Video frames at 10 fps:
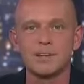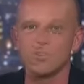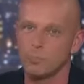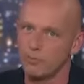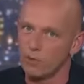
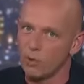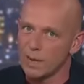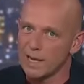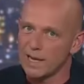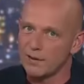So before
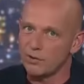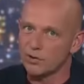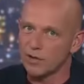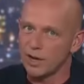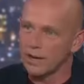we leave you
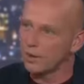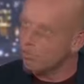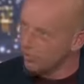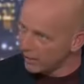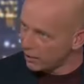tonight, I
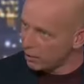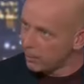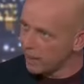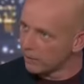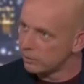want to thank our
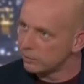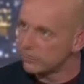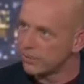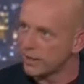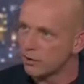panel for their